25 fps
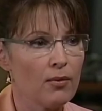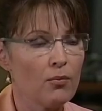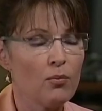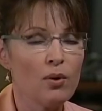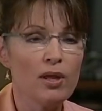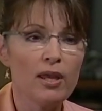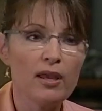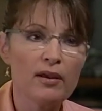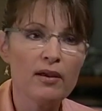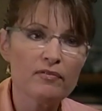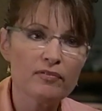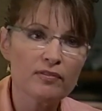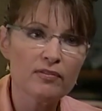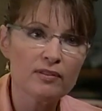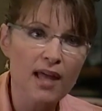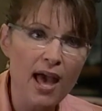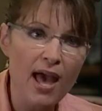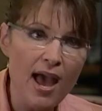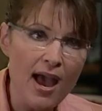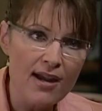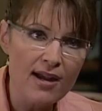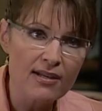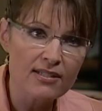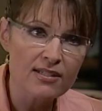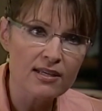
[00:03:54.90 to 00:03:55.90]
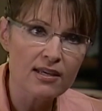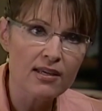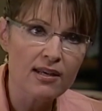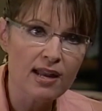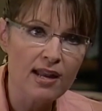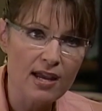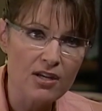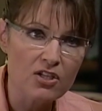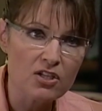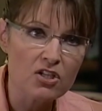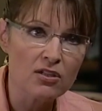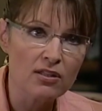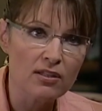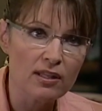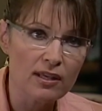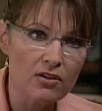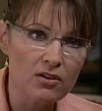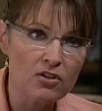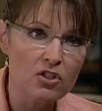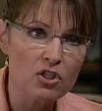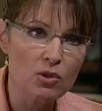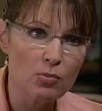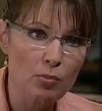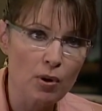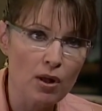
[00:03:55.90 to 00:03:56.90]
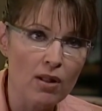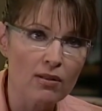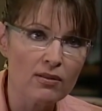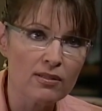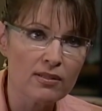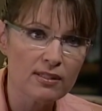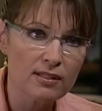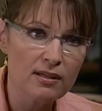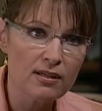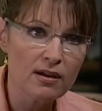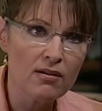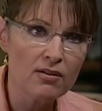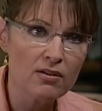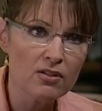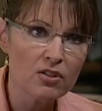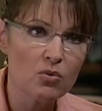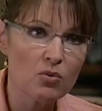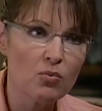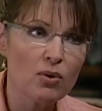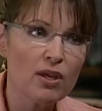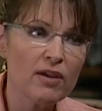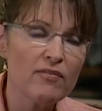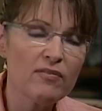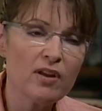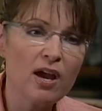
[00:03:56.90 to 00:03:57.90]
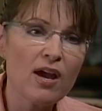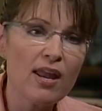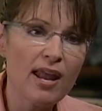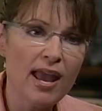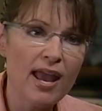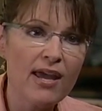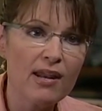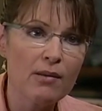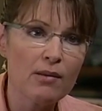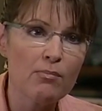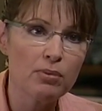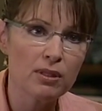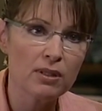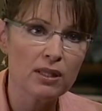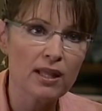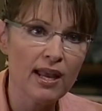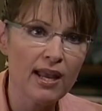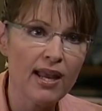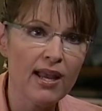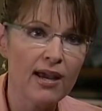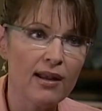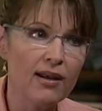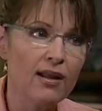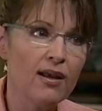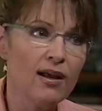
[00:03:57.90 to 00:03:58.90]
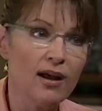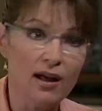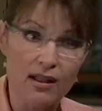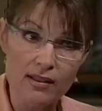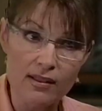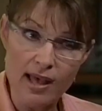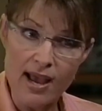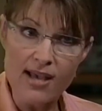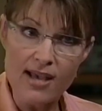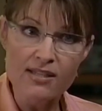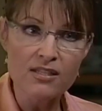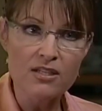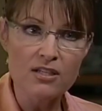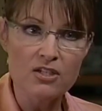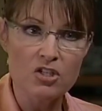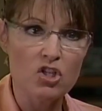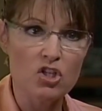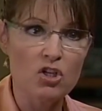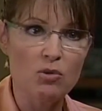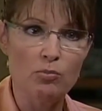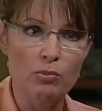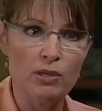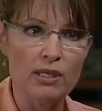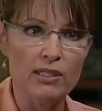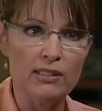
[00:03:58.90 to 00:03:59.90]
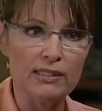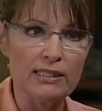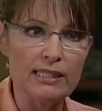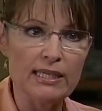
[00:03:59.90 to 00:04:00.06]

We have lacked a national energy policy also. We have not had a plan. Alaska should be a